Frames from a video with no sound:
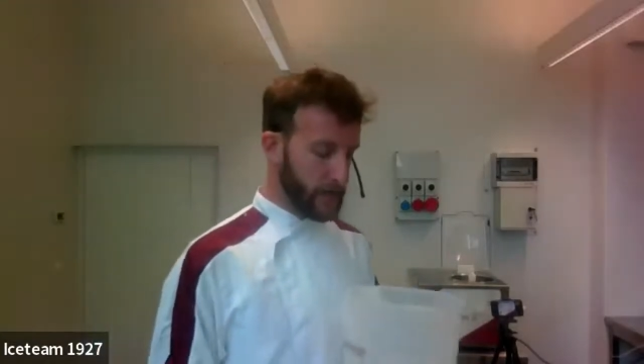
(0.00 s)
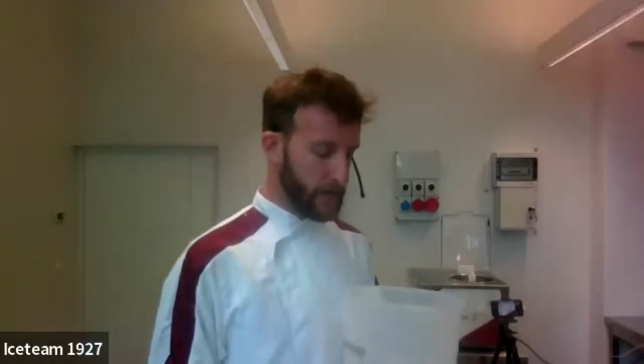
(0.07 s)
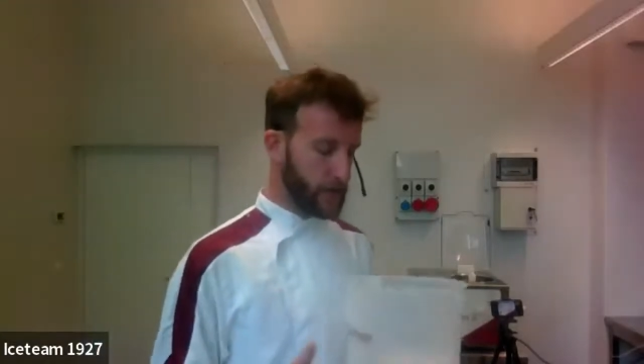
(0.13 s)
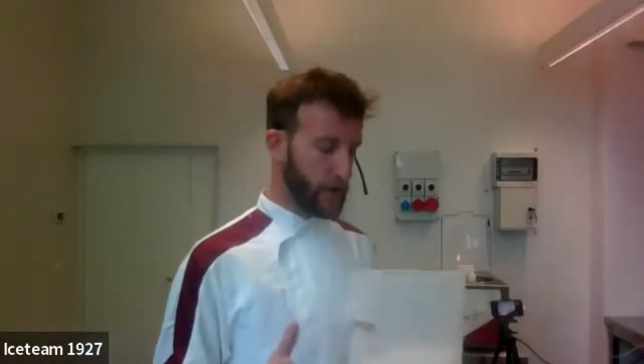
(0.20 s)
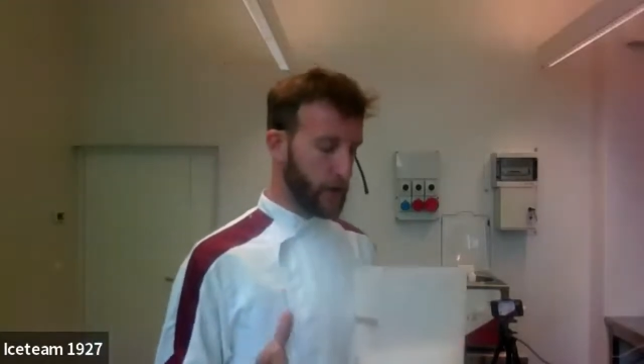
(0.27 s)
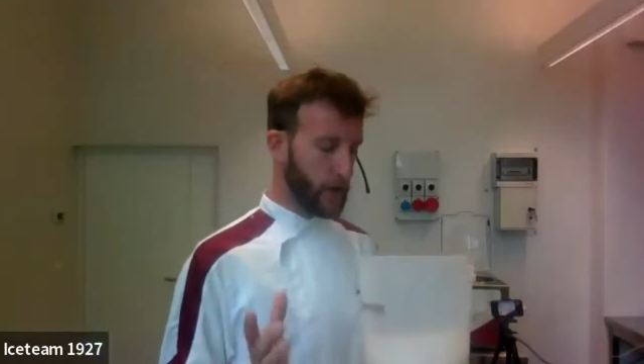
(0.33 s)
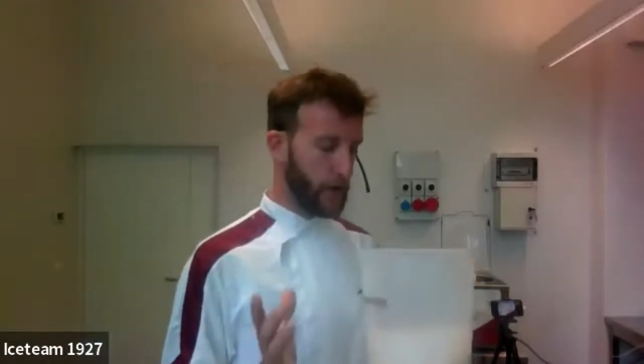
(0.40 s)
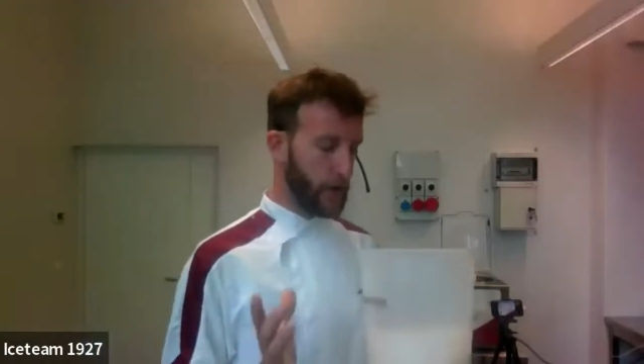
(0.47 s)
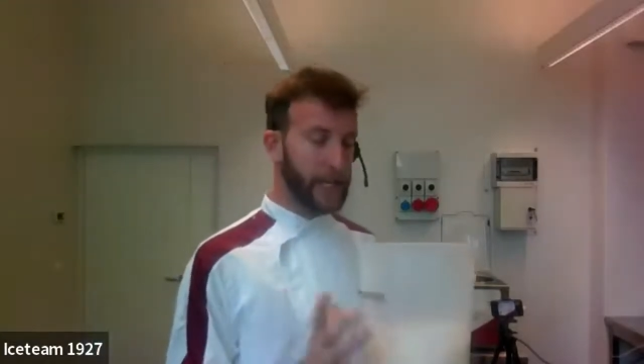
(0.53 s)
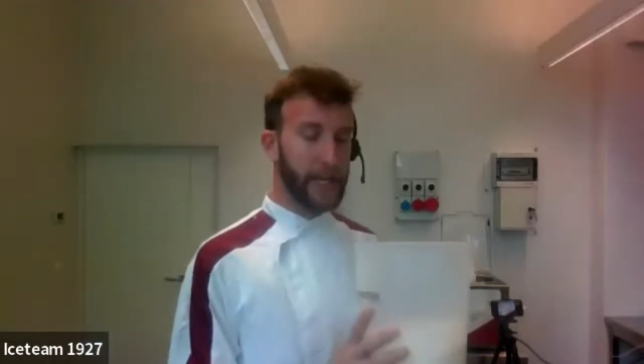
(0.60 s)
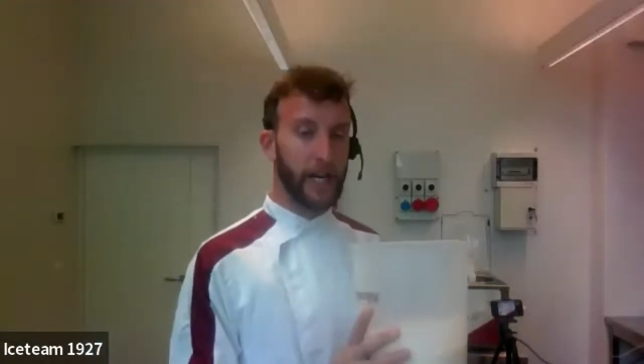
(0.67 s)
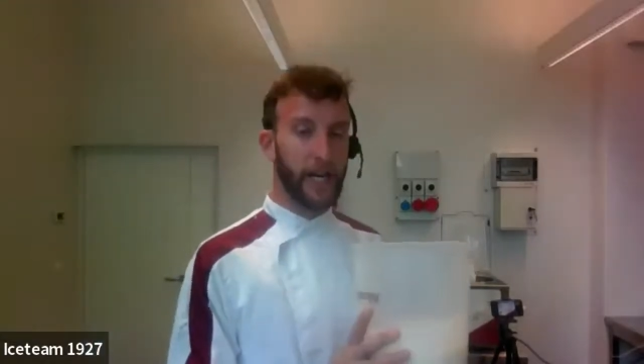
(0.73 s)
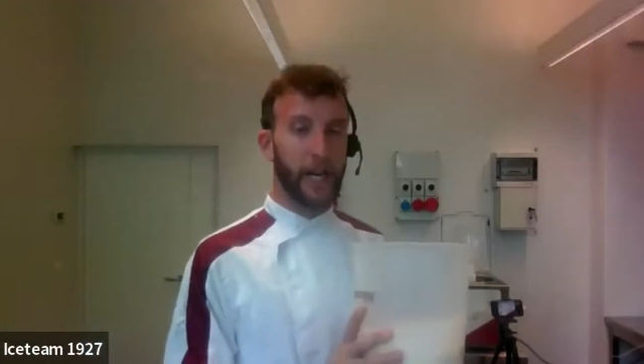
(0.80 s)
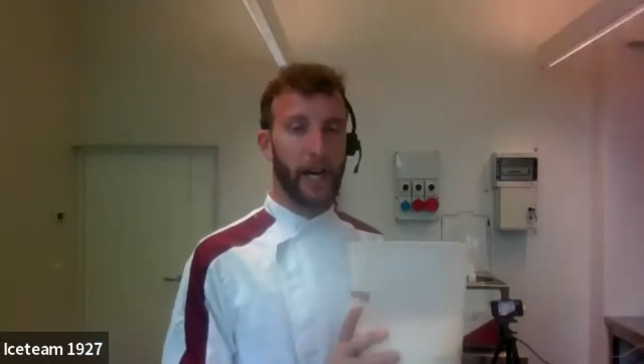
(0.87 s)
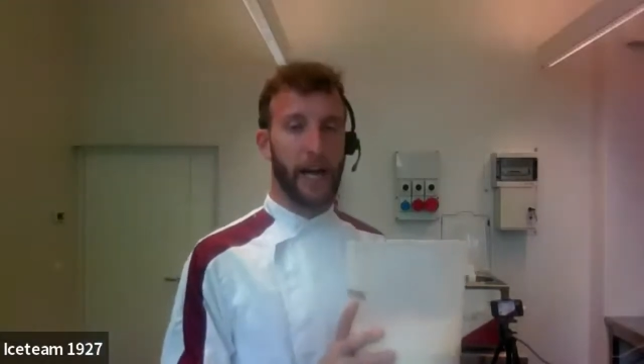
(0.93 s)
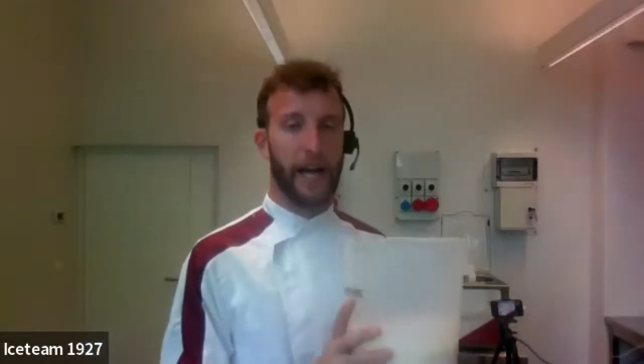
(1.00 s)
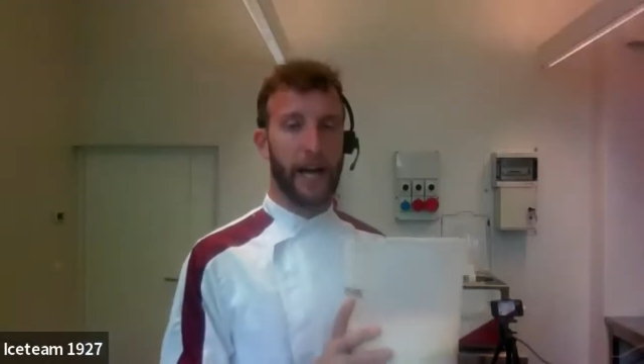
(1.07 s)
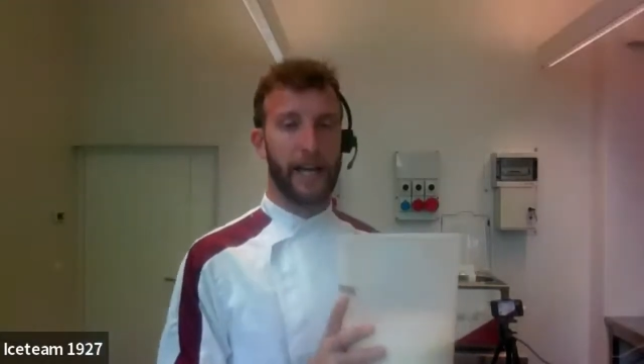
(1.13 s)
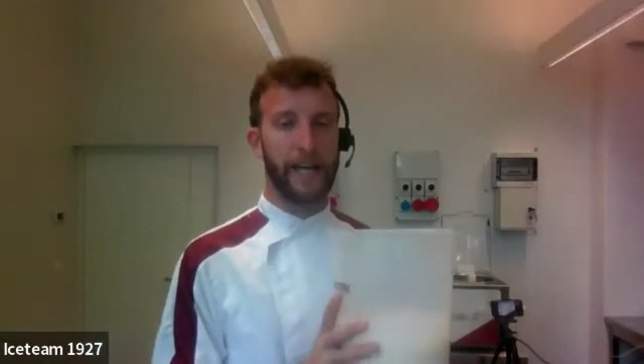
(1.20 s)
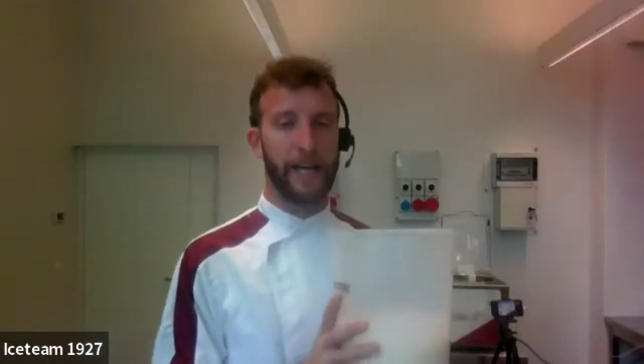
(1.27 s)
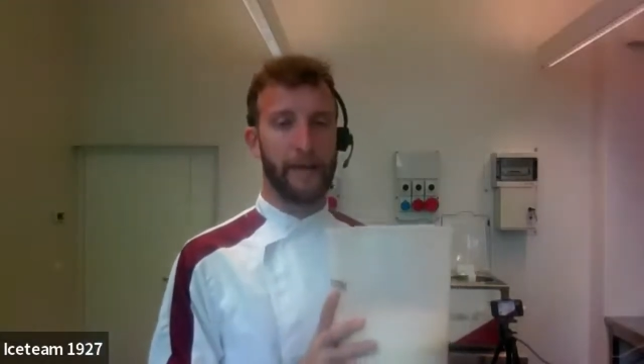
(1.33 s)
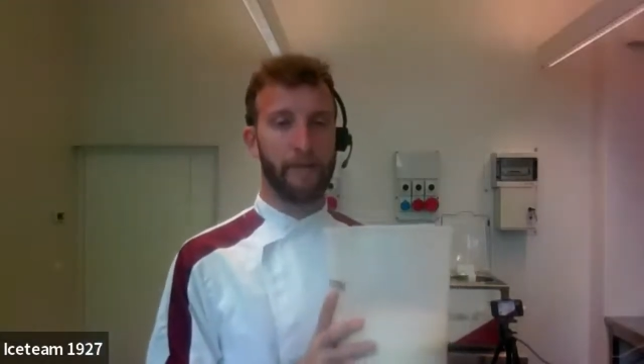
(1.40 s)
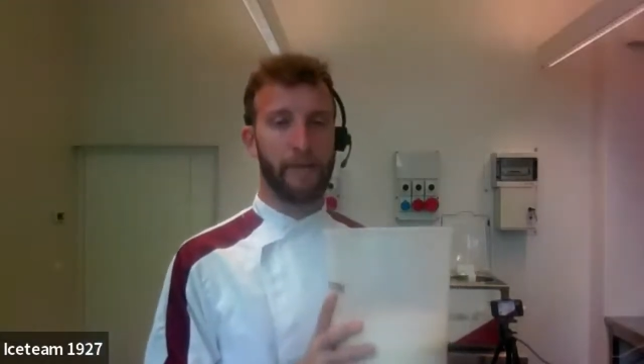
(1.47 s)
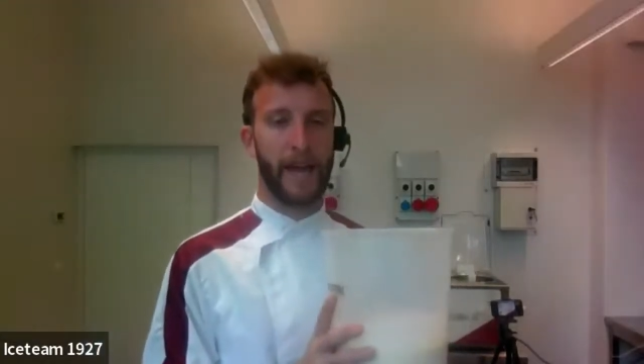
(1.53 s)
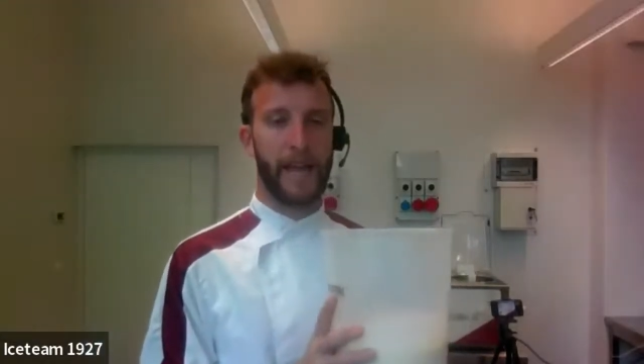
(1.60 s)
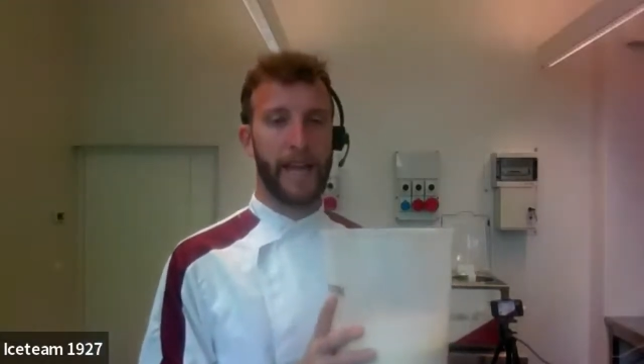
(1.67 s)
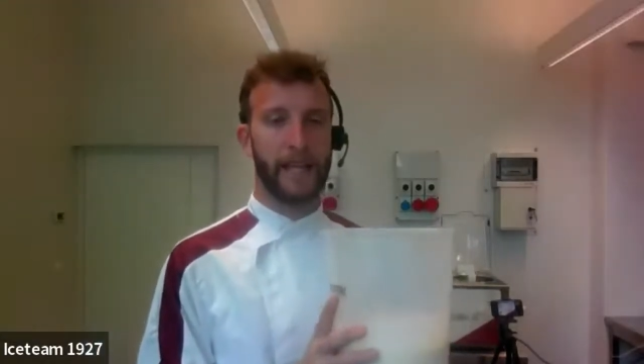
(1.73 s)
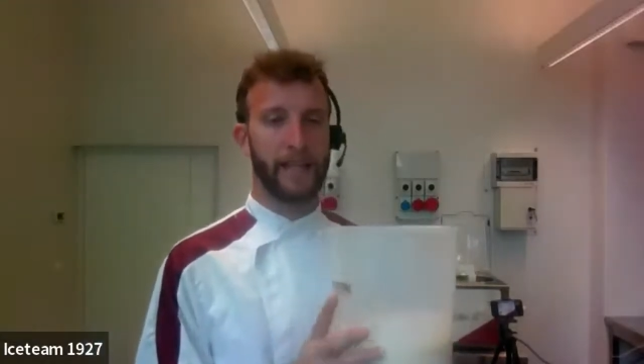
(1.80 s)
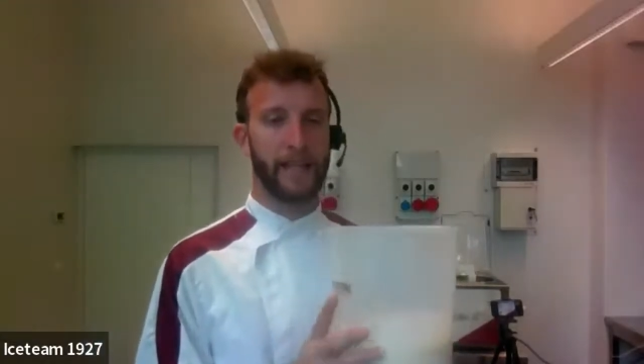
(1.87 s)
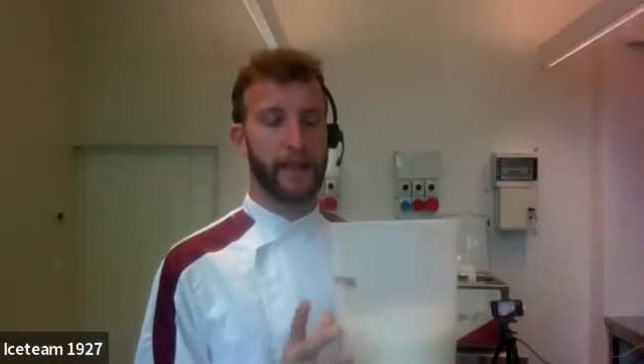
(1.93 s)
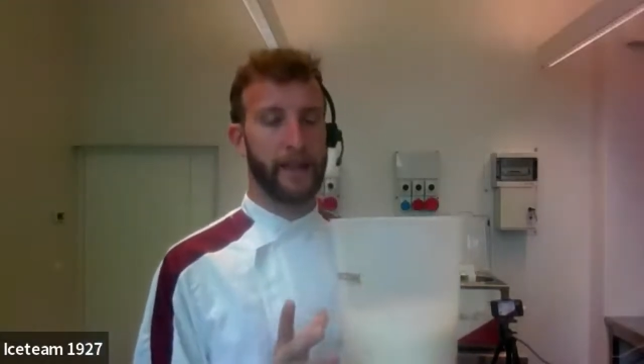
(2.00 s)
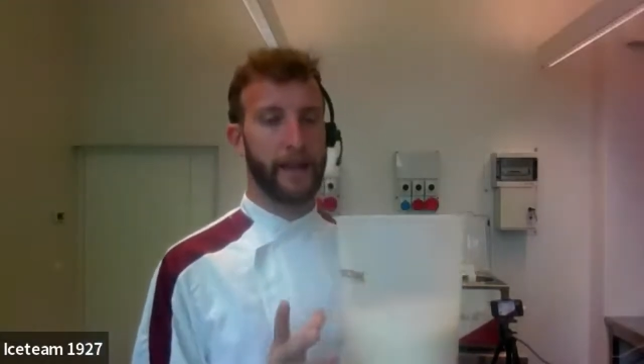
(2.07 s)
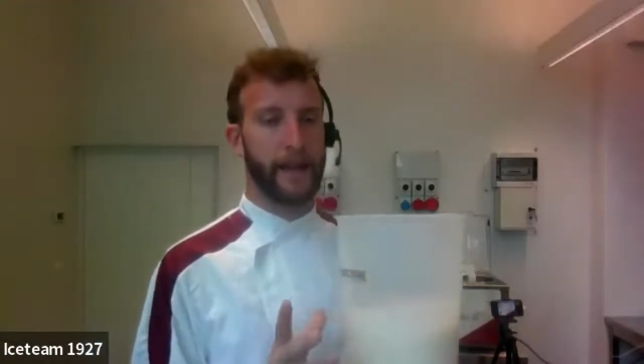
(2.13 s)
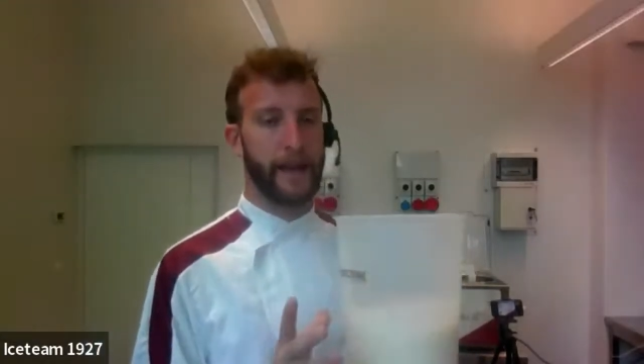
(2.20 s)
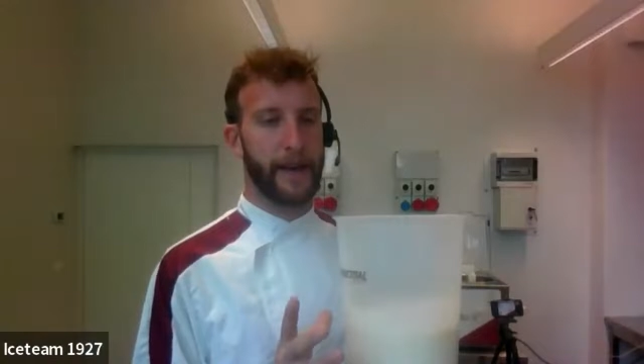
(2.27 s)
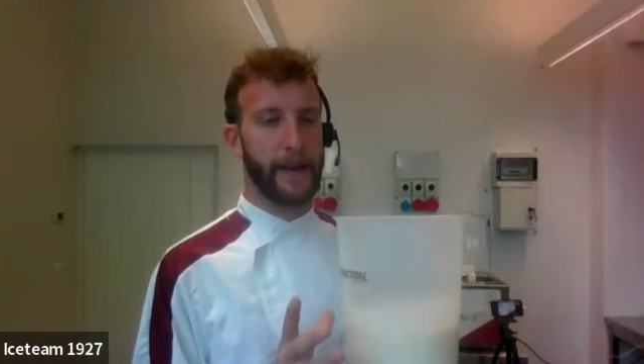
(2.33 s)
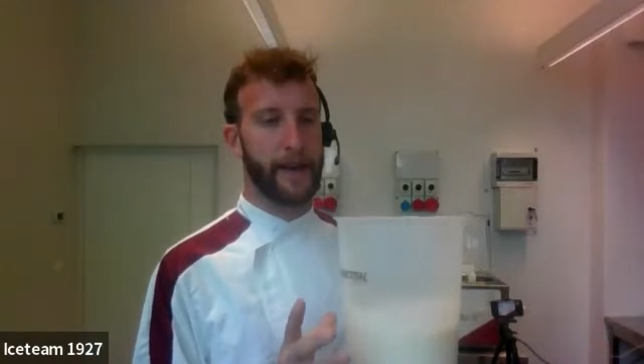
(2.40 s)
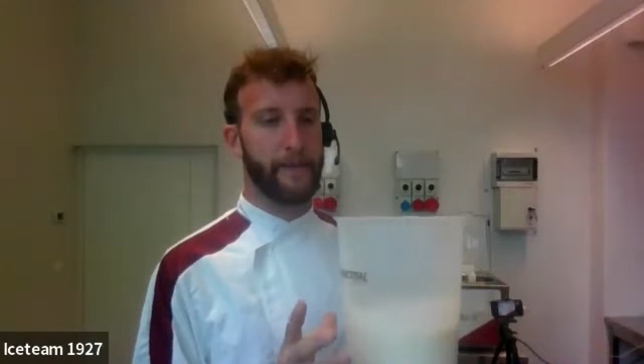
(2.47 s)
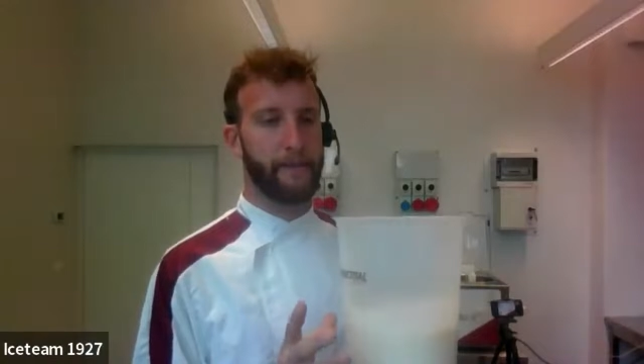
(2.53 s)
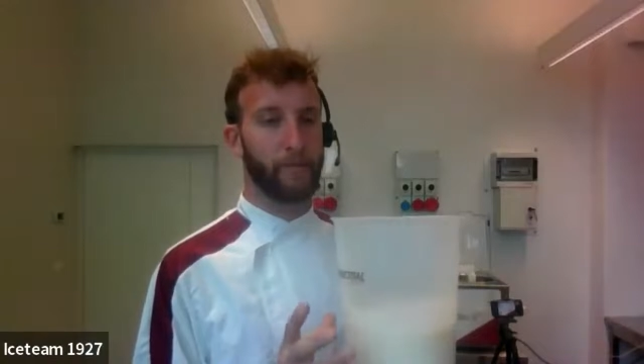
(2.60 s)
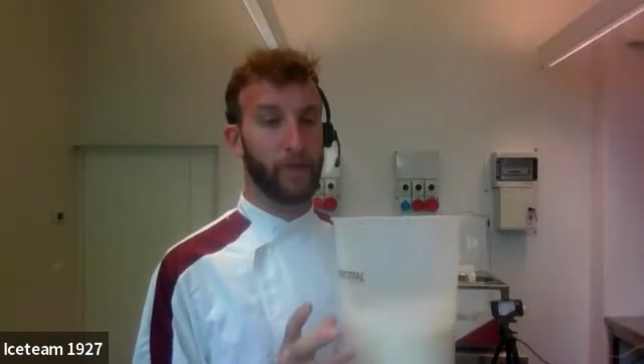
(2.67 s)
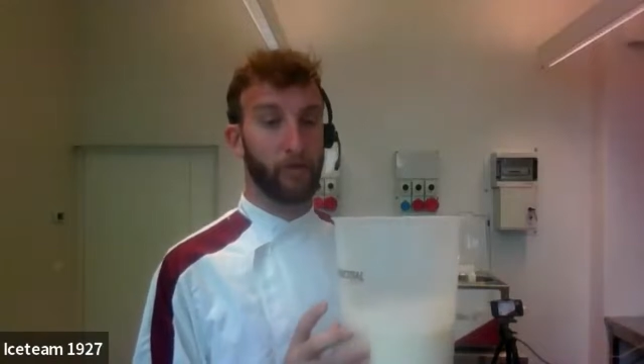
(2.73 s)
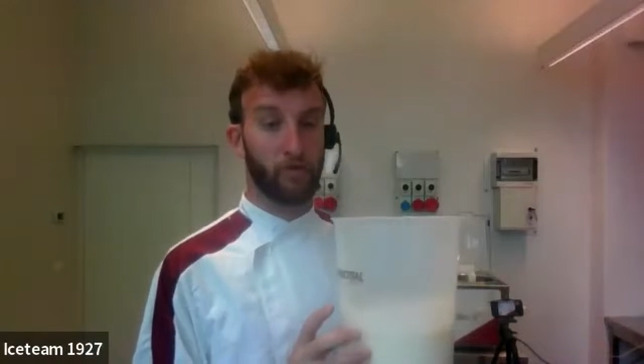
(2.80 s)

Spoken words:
So here I made the